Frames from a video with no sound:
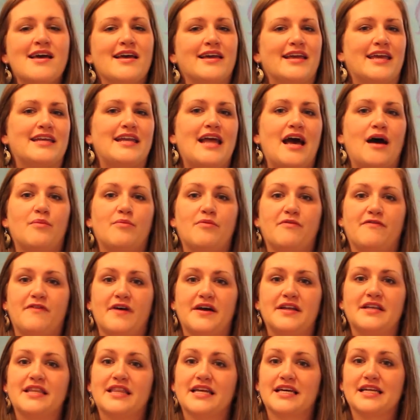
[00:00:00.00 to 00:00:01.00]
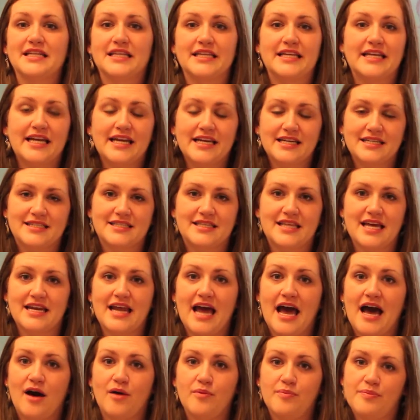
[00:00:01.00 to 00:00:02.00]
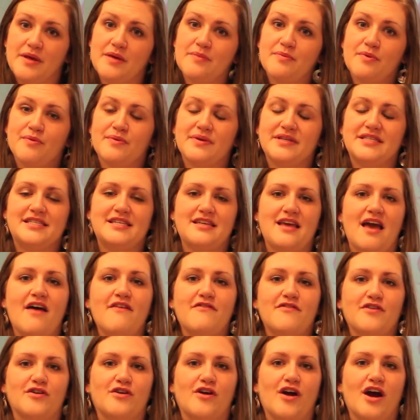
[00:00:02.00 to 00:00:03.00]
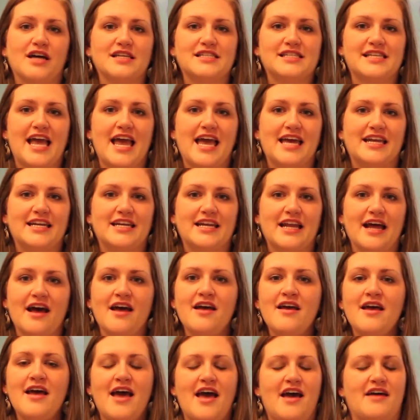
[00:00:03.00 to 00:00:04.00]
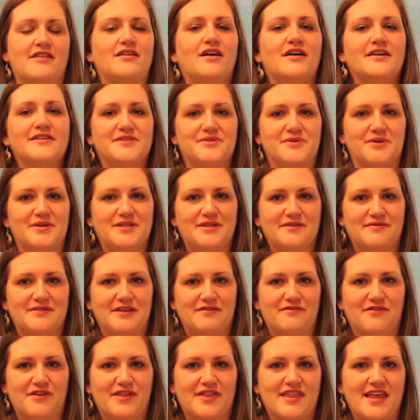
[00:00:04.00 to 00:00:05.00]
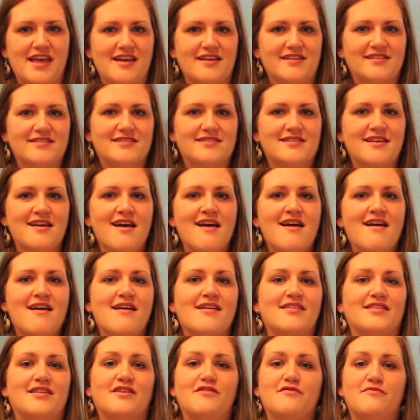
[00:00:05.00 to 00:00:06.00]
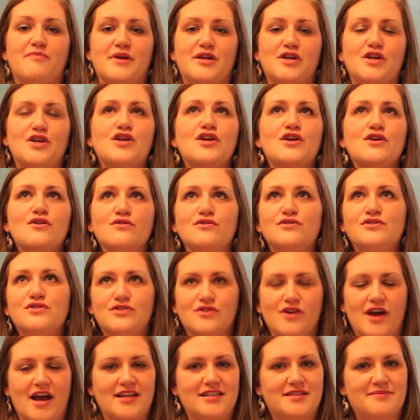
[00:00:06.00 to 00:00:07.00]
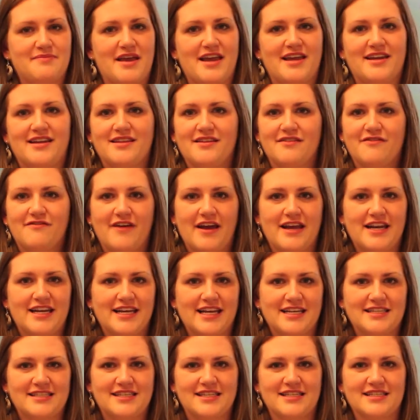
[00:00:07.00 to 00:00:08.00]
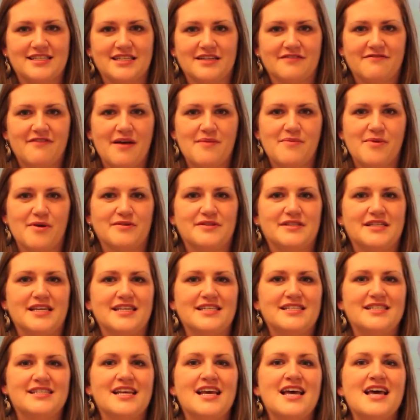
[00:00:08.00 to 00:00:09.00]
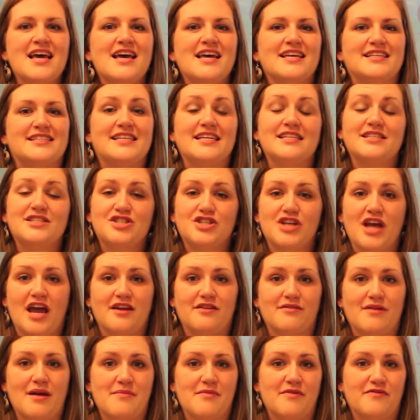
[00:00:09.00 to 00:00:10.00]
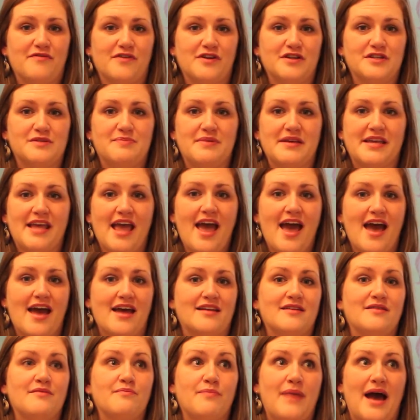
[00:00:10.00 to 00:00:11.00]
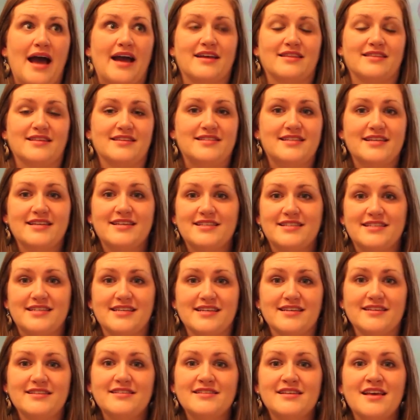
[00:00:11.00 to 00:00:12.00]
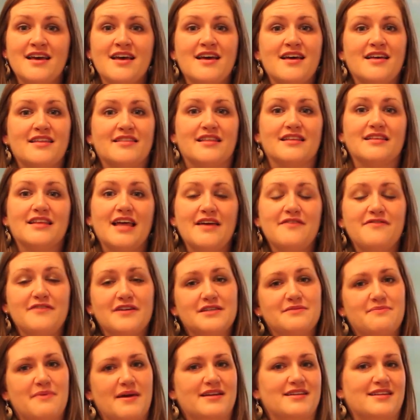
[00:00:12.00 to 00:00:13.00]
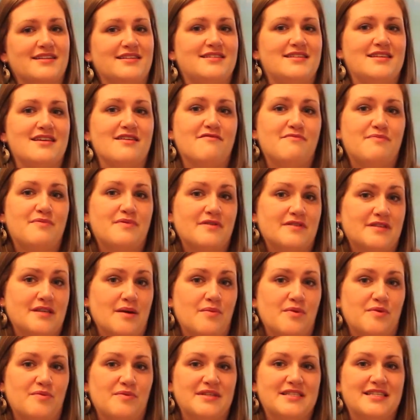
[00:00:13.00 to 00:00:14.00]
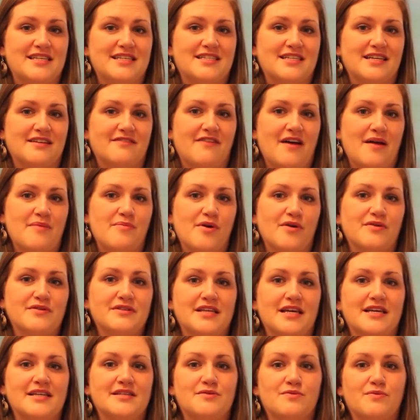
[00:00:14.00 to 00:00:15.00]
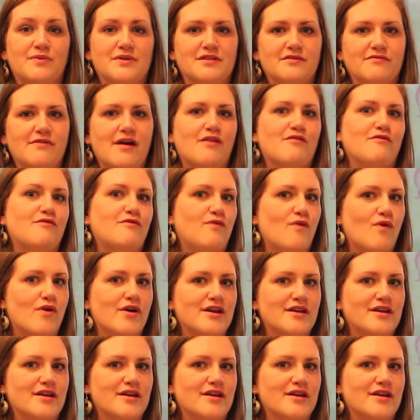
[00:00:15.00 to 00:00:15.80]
can help fund the clinics that help people with CF across Canada, and all sorts of different things. There have been huge strides made in the fight against cystic fibrosis. Since Shinerama first began, back in the 60s, the life expectancy of someone with cystic fibrosis was around 4